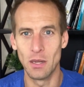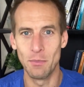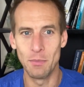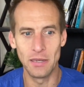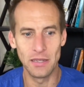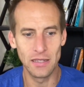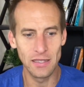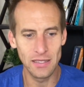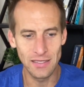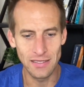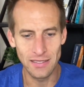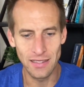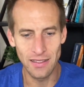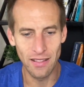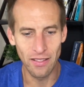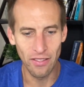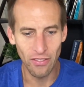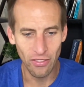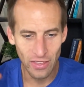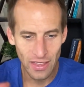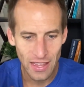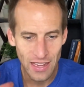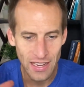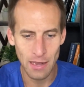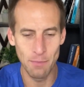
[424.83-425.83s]
I mean, it is
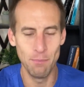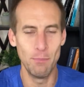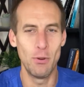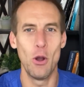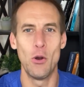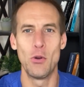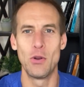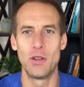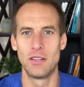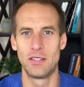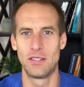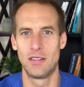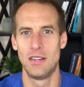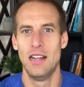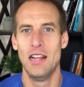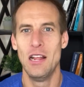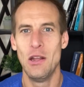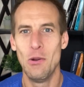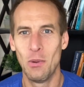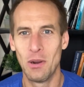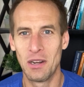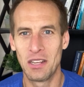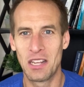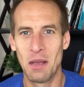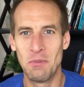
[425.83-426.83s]
the component
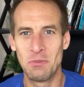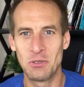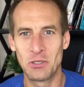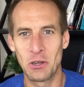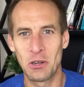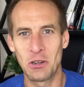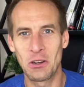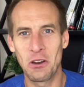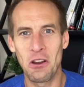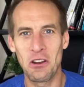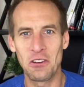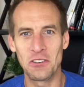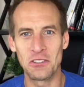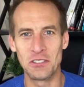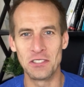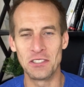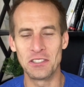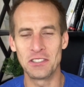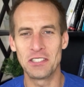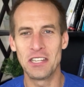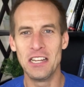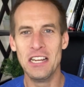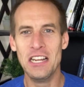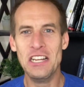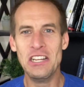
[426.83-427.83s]
when it comes to our
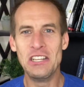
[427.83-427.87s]
cartilage.